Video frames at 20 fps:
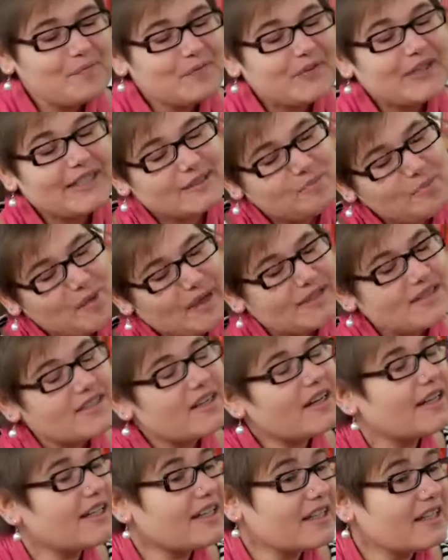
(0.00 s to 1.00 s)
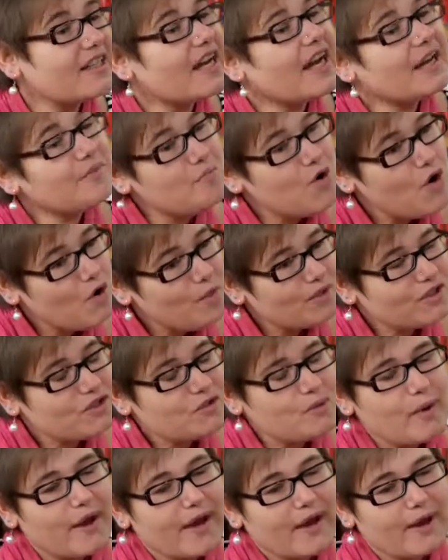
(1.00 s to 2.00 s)
It depends on it. At
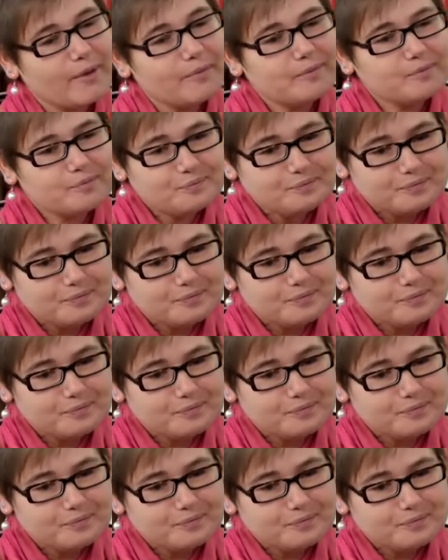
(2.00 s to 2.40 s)
moments where